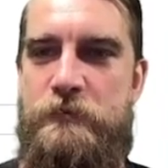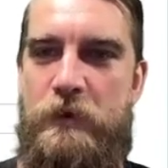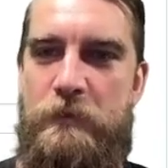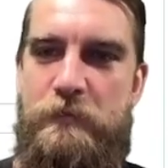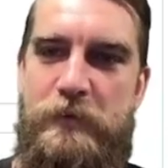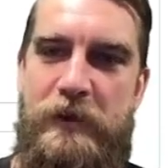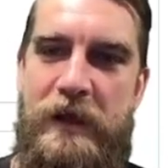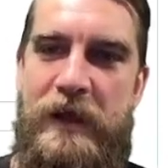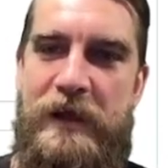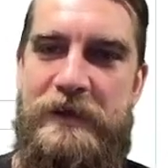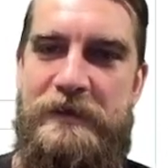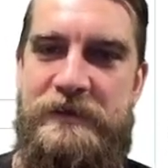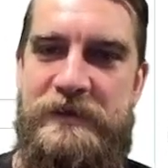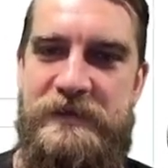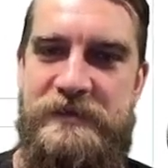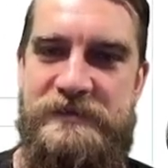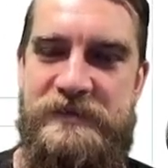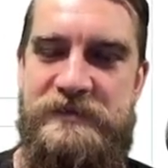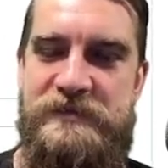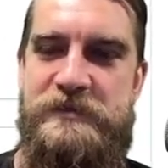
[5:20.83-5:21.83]
apply
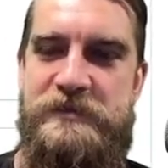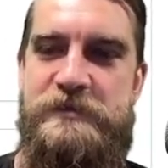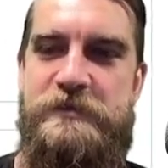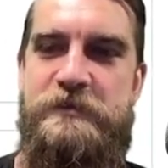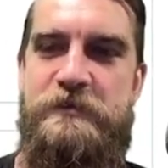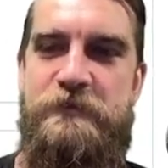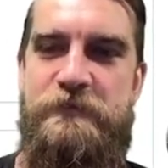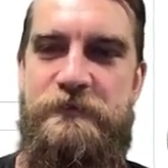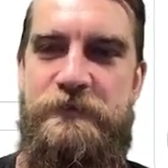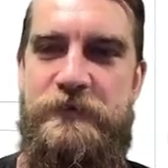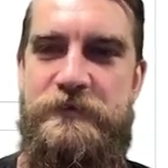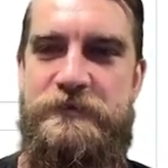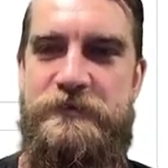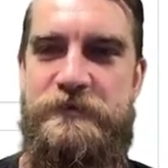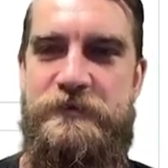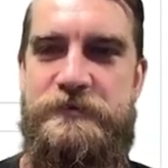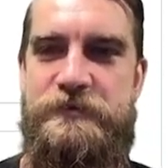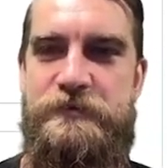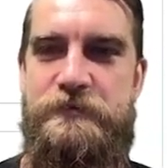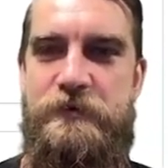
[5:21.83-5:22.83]
these additional
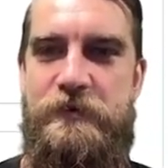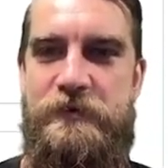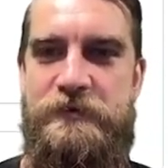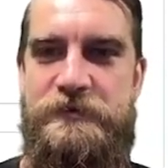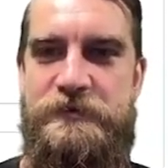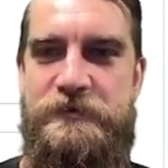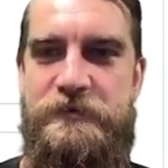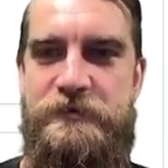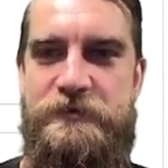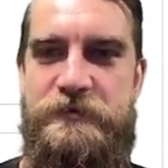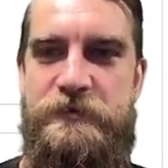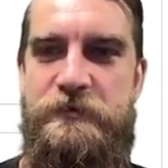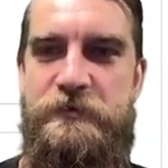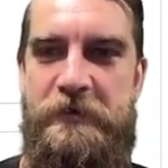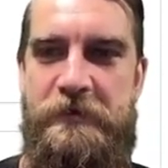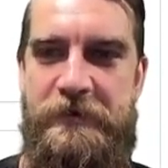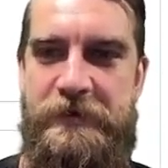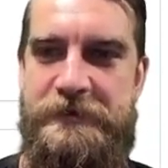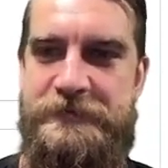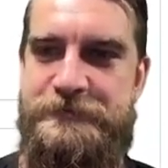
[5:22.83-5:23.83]
filters to our search
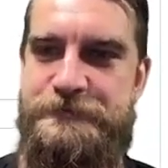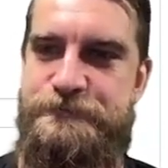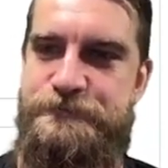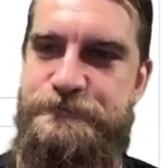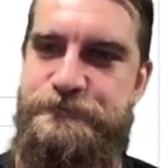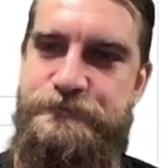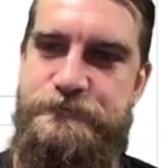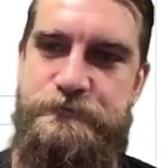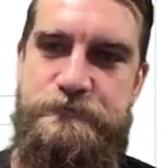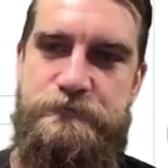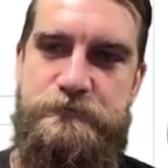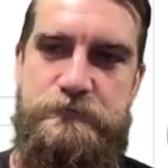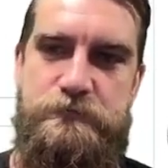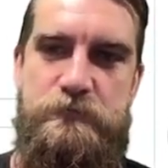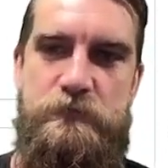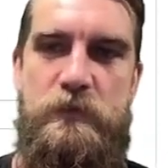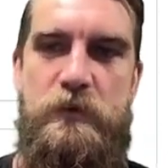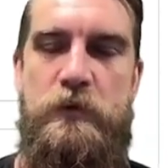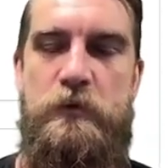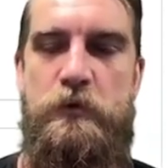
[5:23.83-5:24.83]
queries?
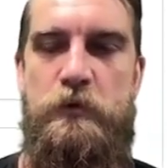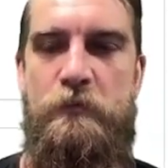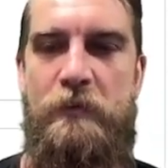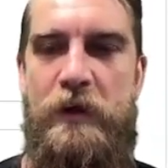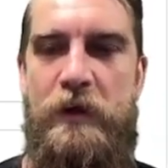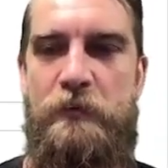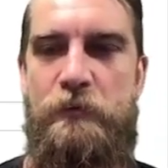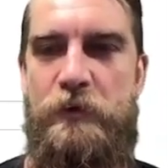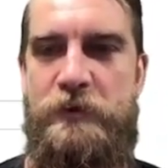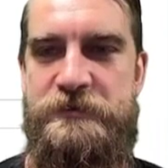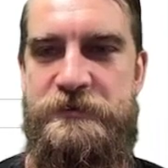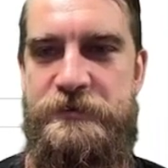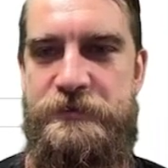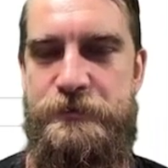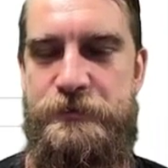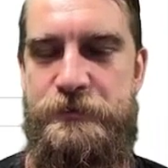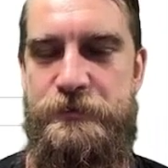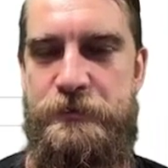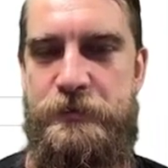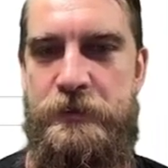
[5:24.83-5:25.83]
You might want
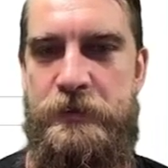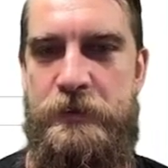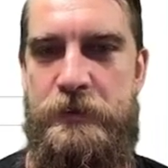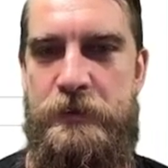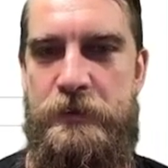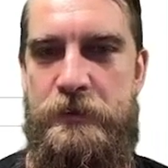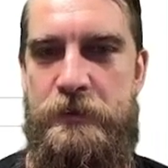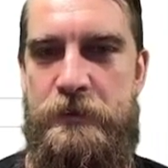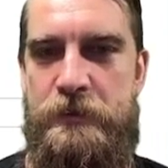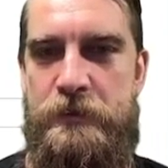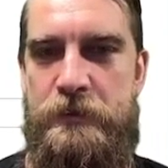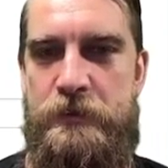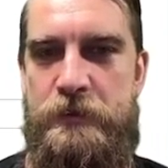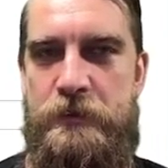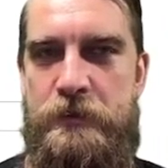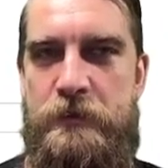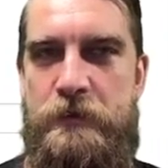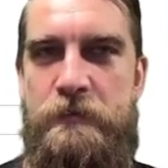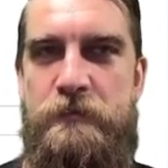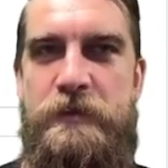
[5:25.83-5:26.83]
to
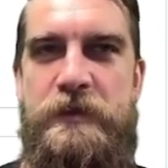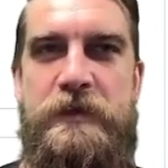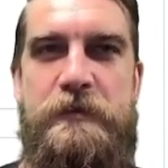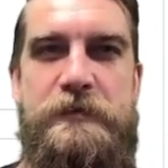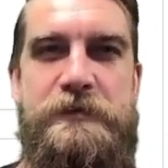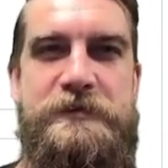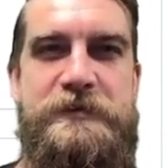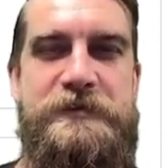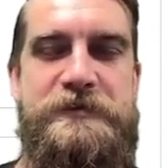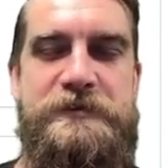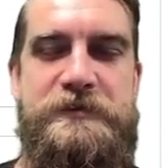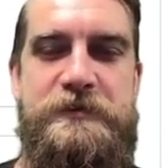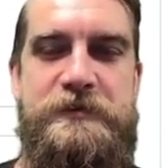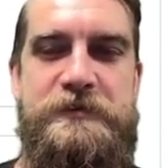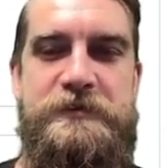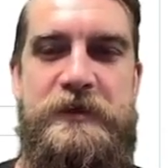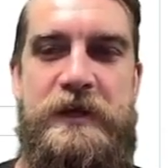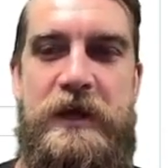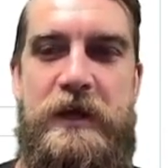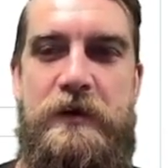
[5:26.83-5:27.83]
be able to
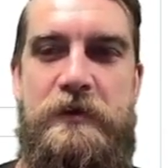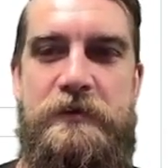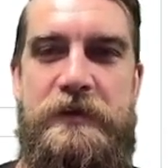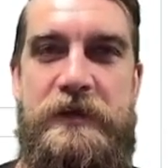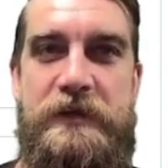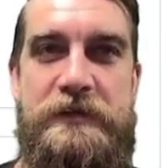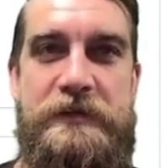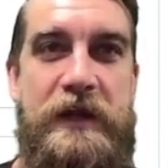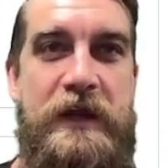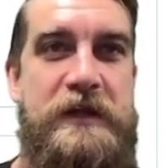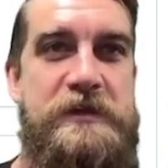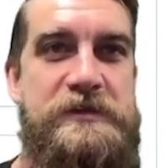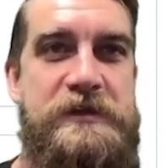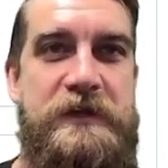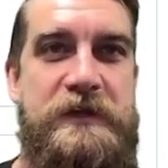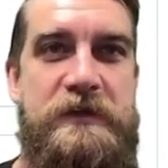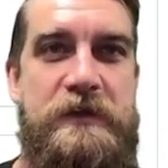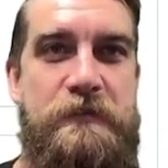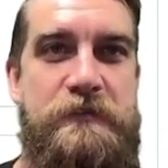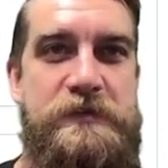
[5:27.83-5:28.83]
search how
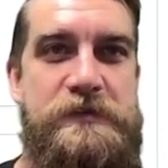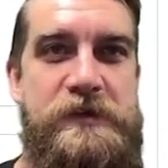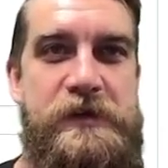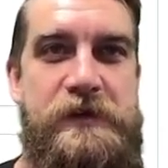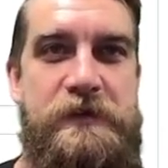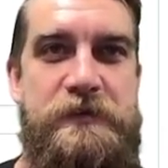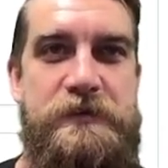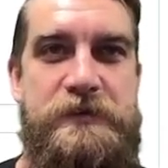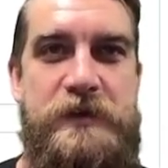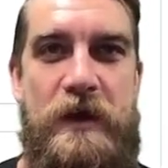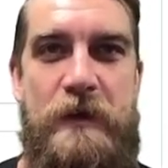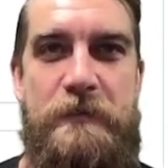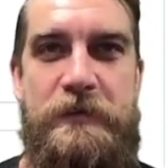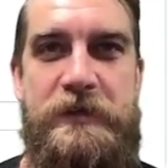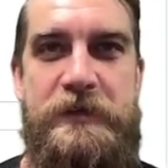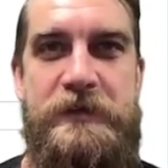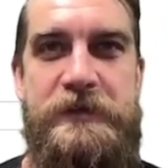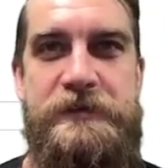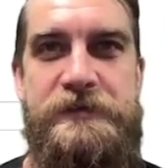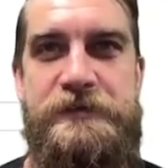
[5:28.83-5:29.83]
engaging a particular
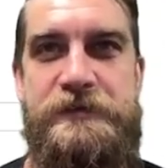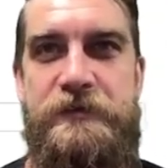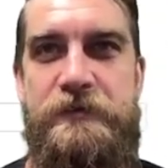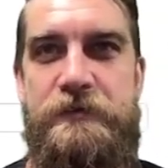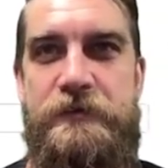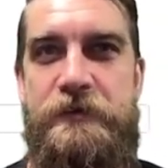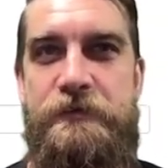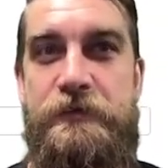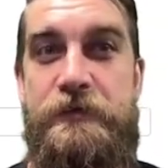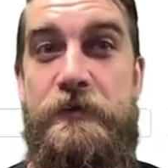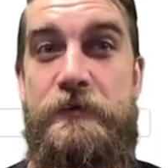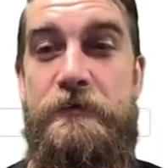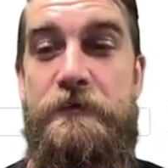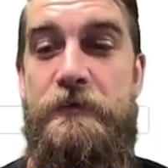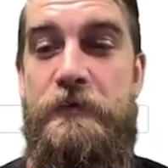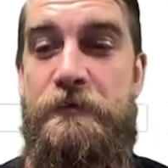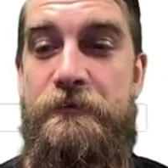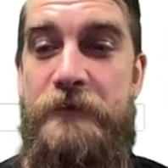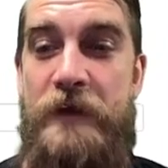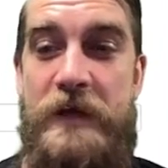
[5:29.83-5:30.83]
topic is. So even though
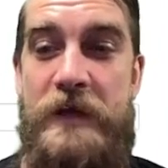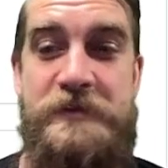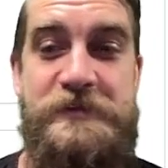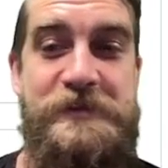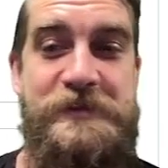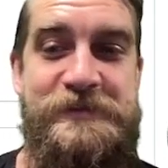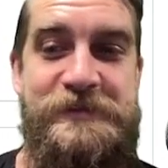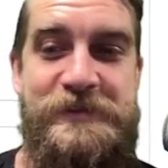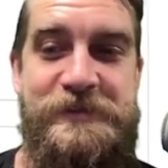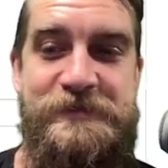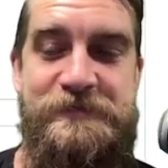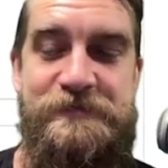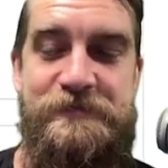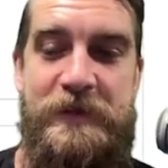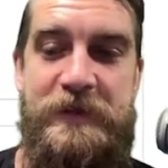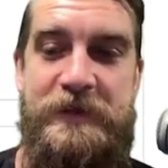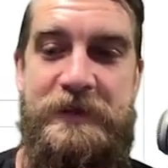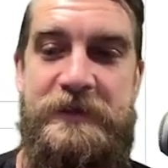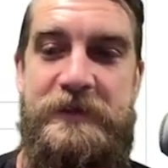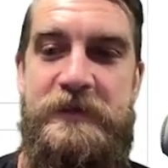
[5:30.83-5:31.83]
fascist is
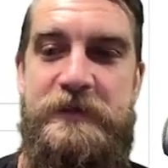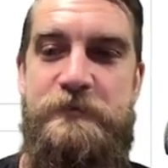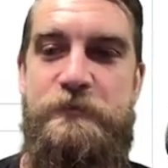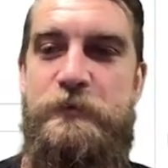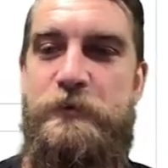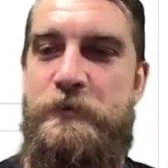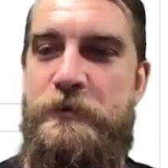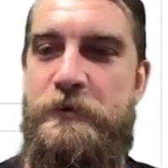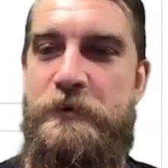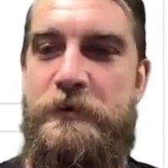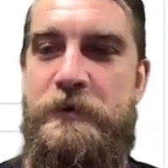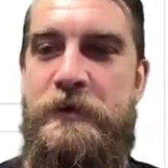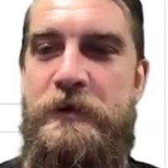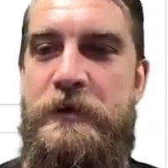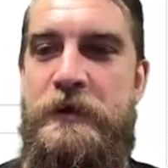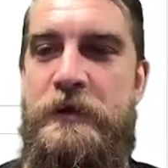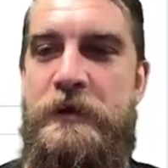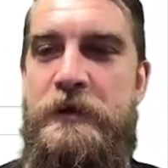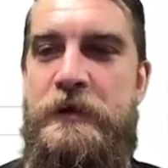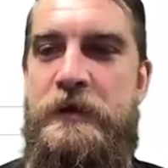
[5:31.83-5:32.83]
my keyword,
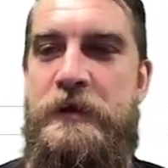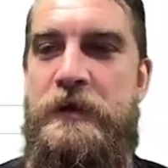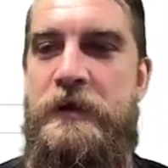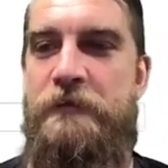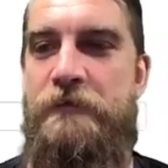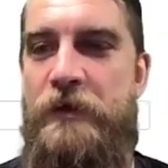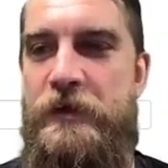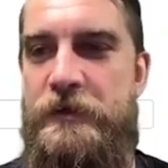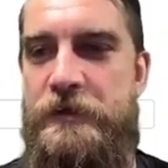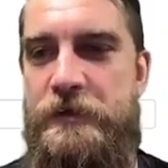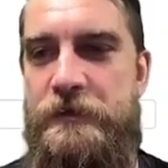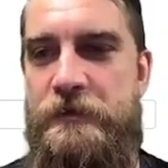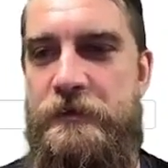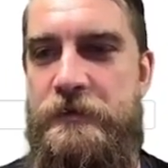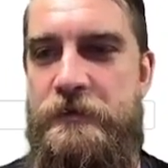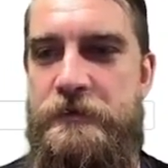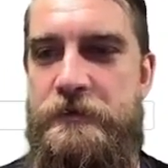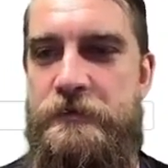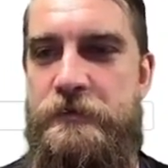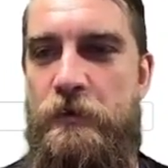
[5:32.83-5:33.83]
if I
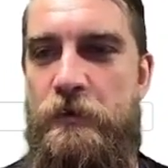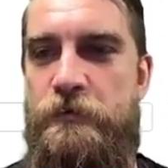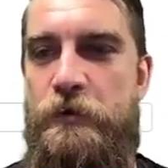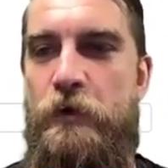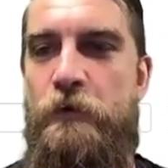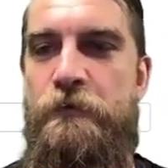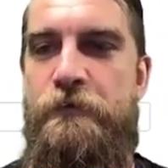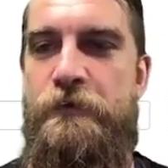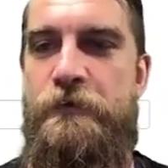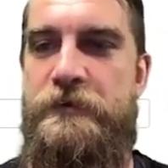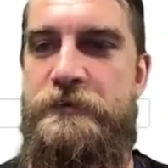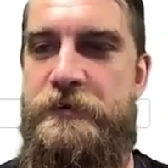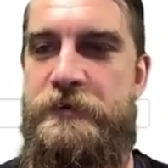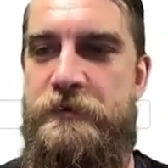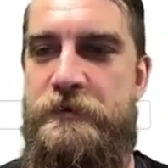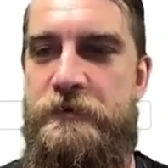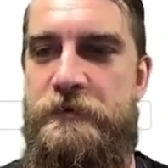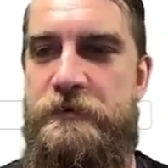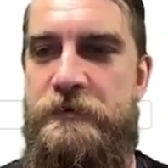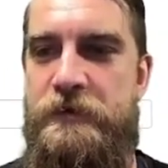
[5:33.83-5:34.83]
go no
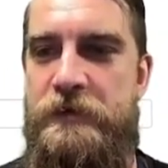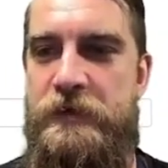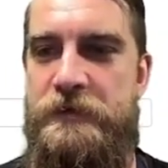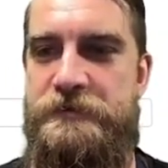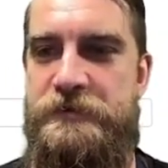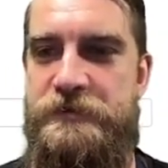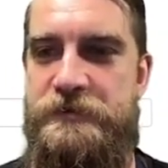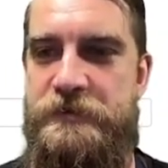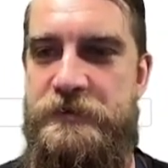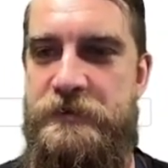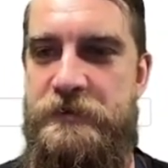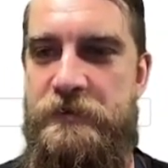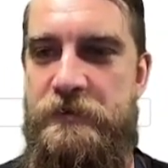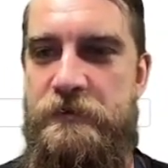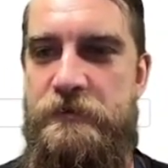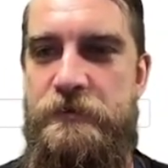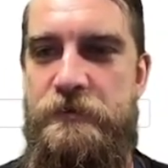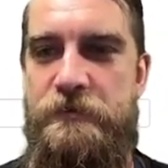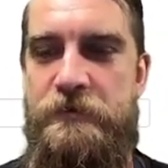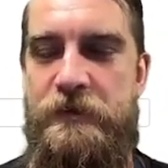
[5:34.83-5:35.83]
filter, it's just going to
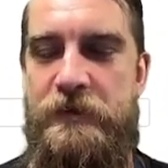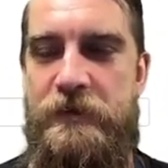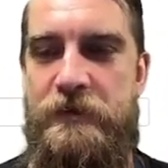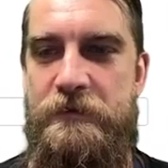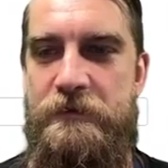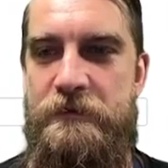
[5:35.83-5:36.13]
include